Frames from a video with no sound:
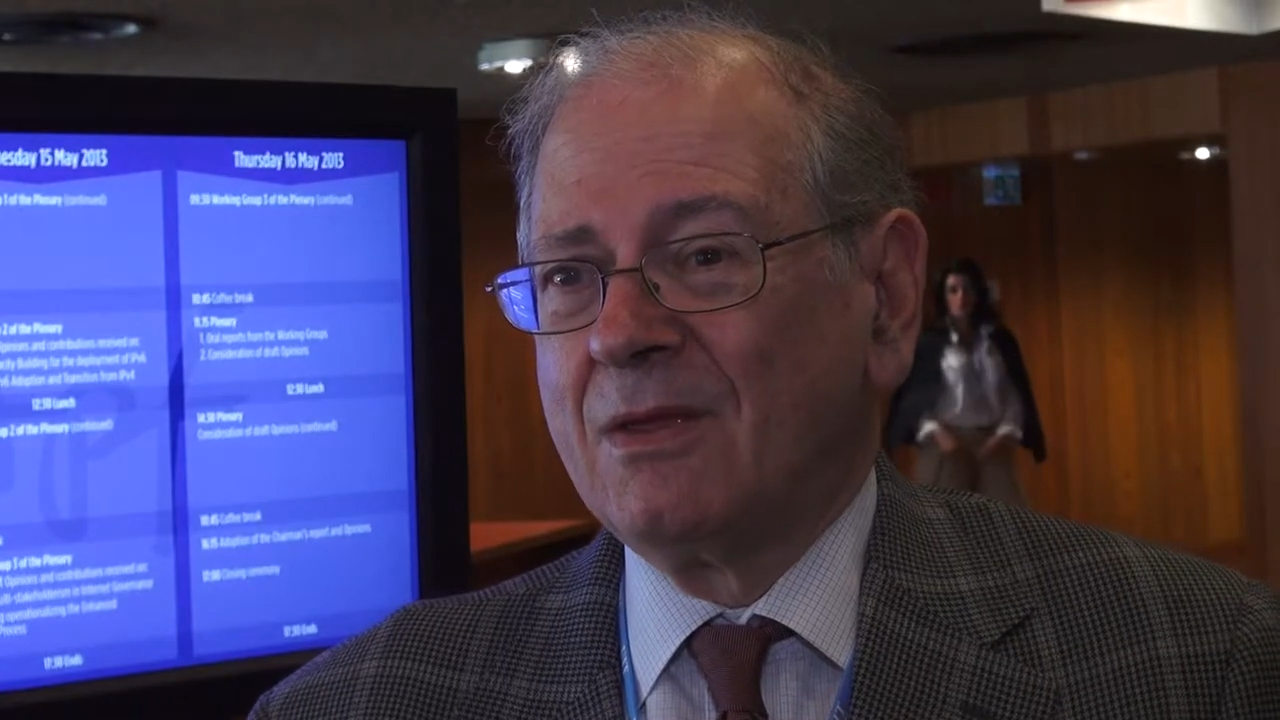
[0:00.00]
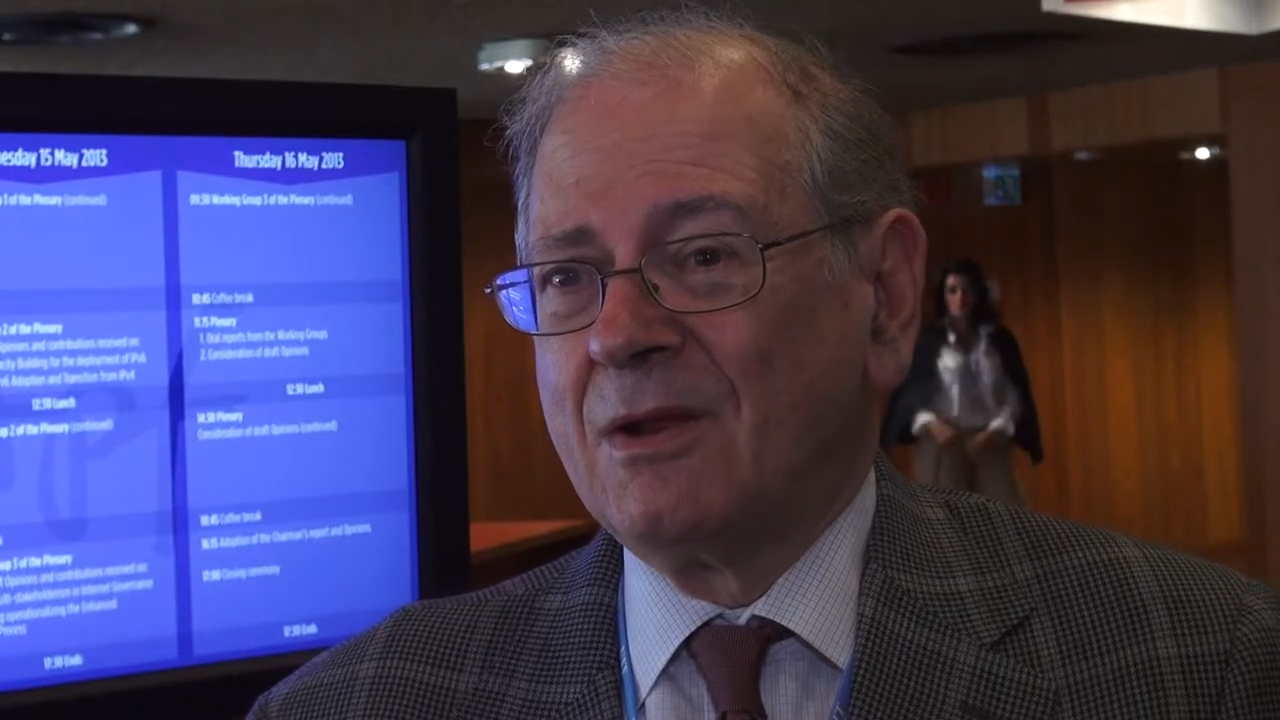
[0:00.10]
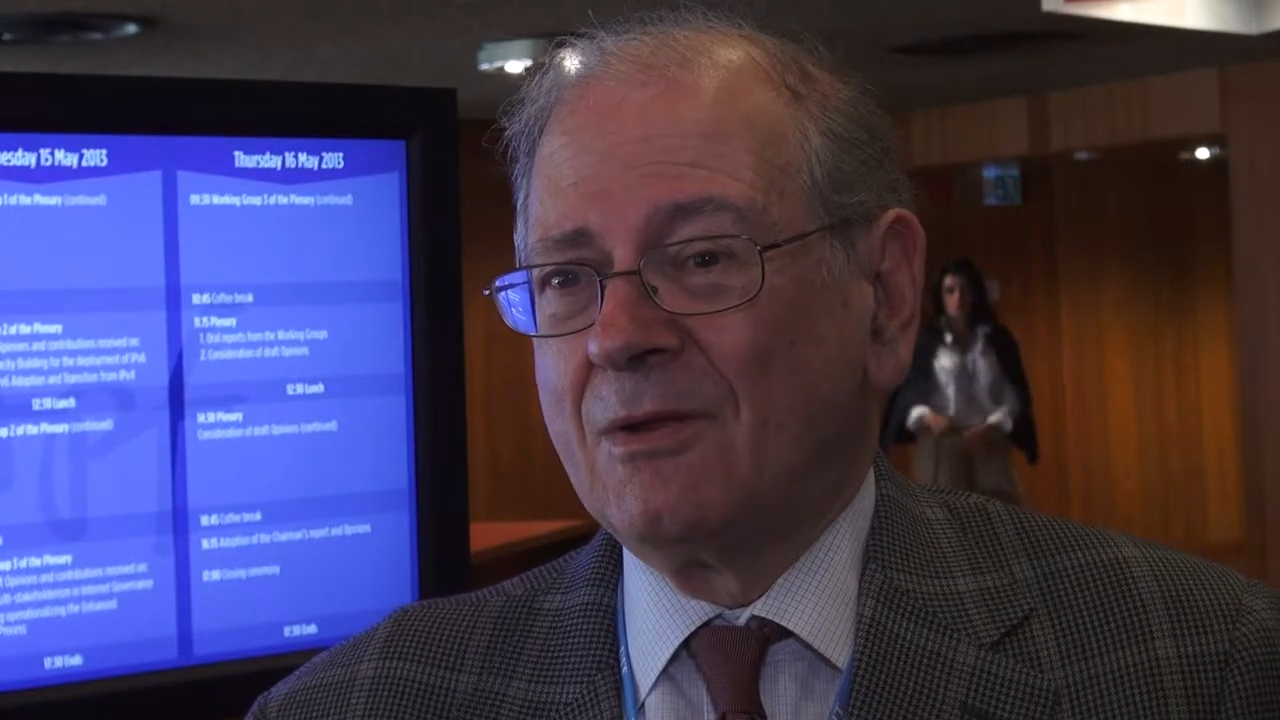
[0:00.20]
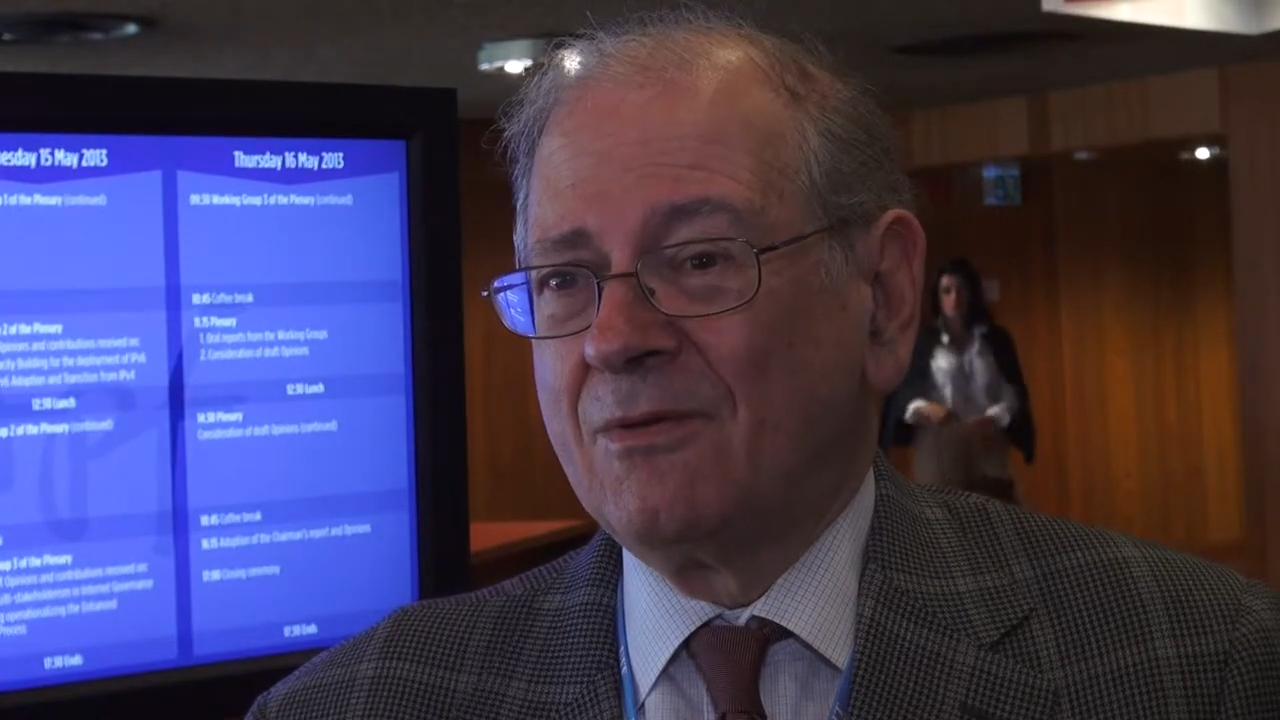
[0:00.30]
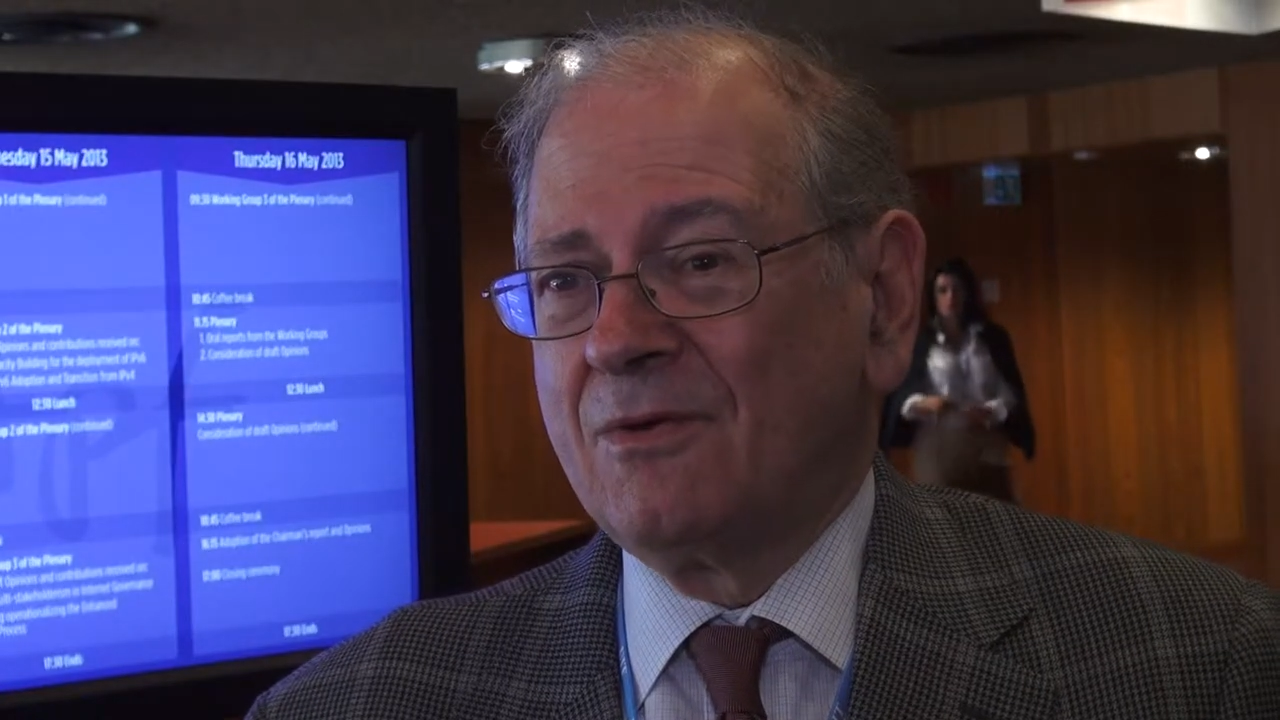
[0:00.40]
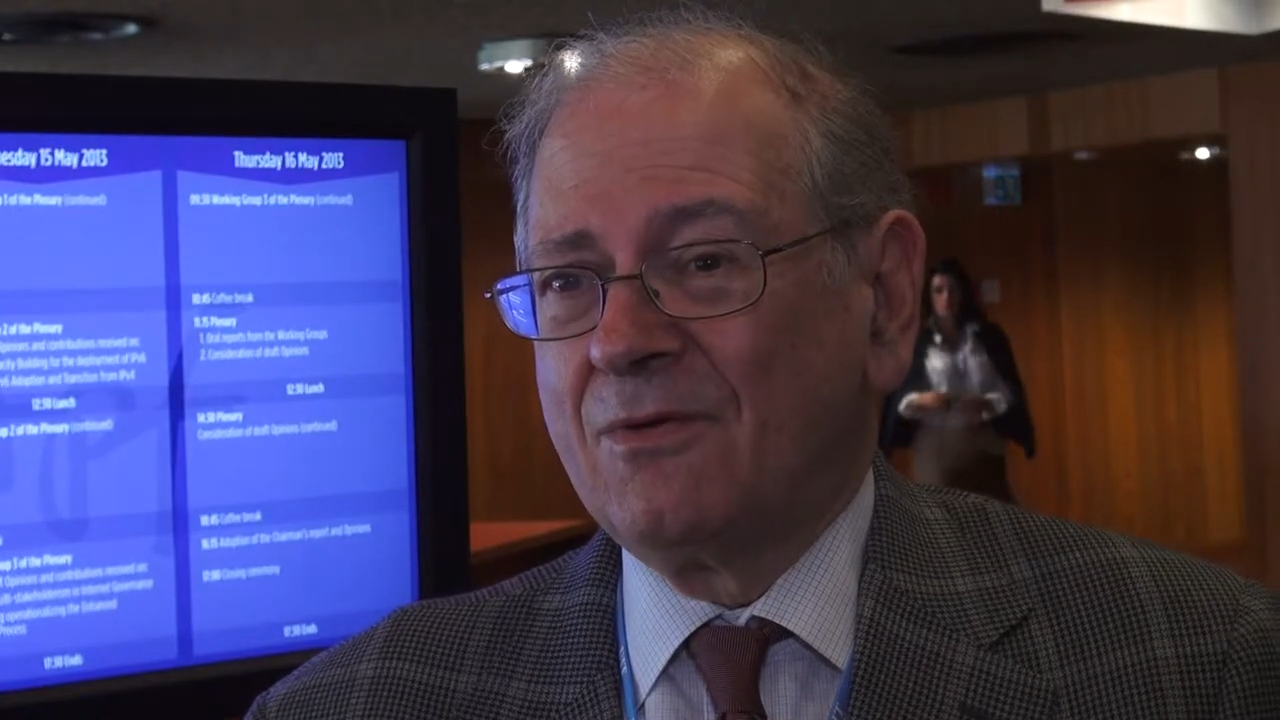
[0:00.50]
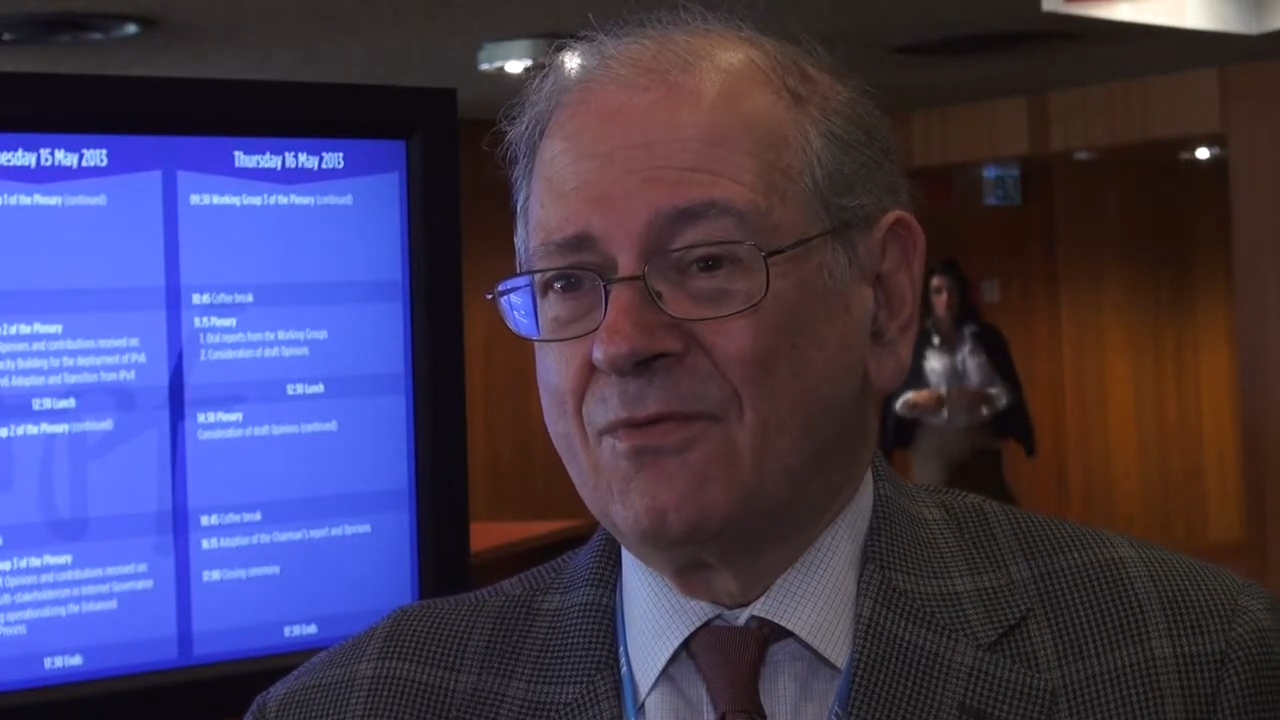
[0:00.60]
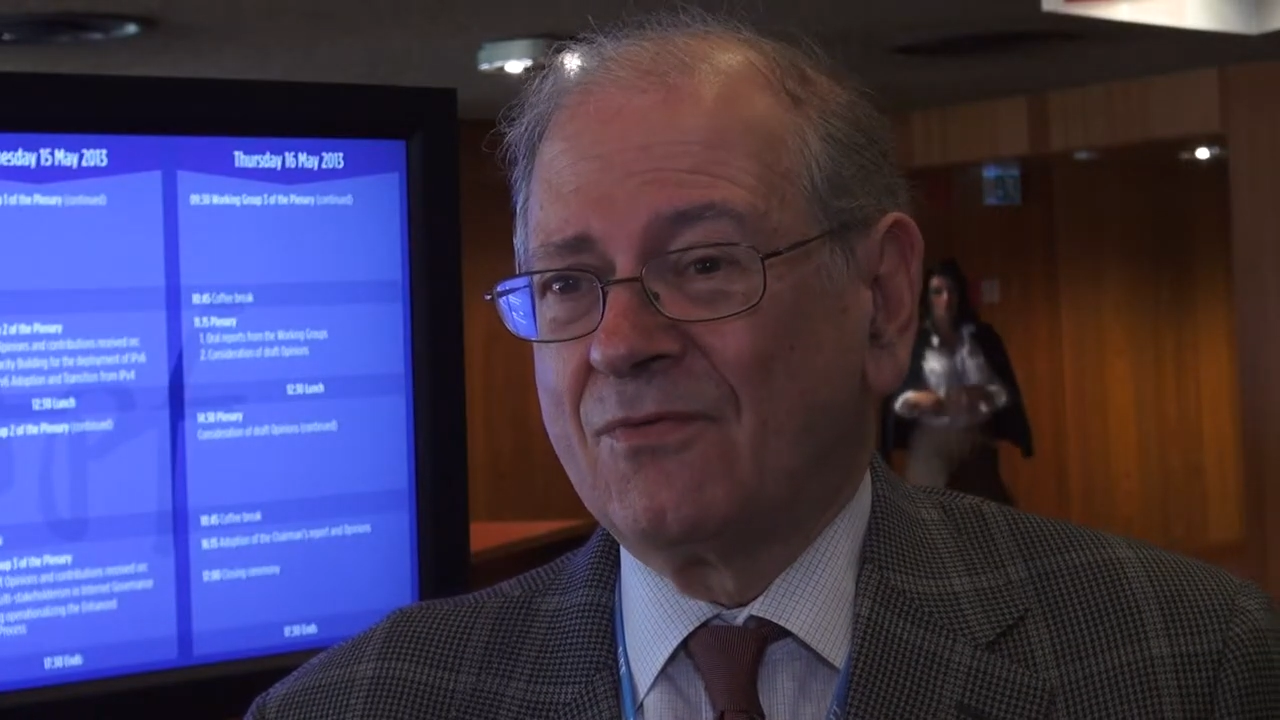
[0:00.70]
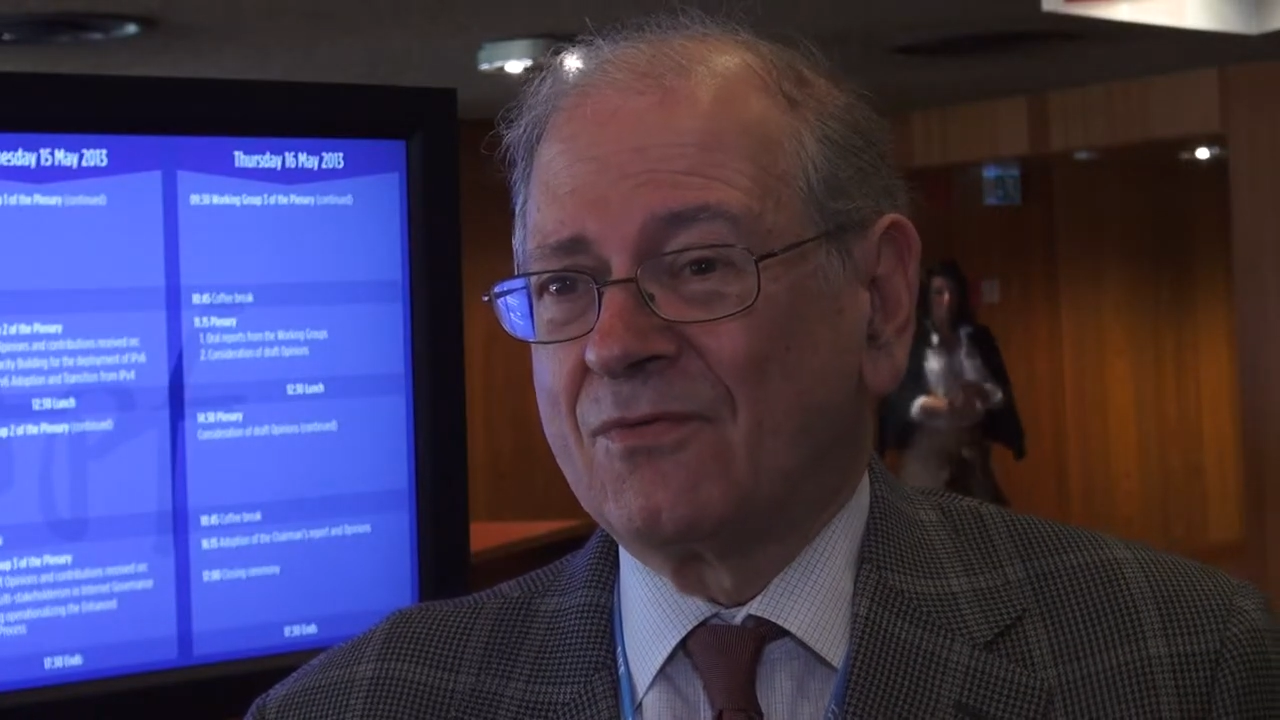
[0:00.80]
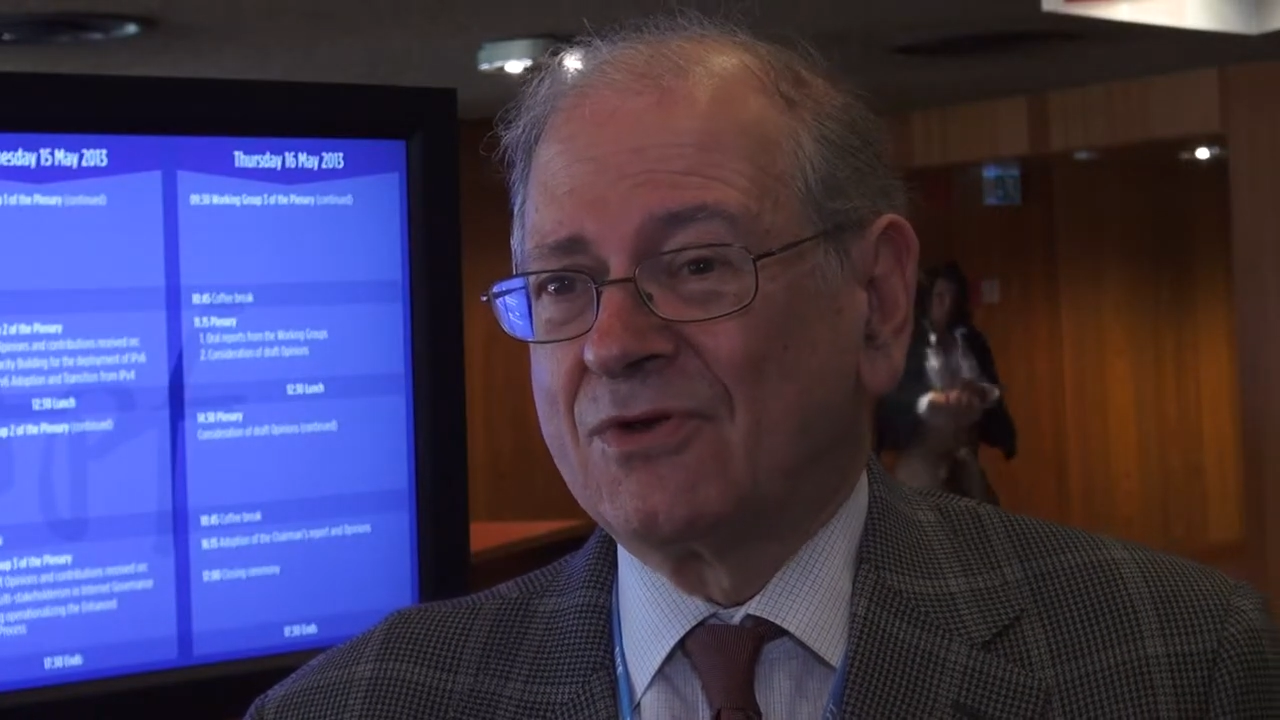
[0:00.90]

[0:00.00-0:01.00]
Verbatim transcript: you know there's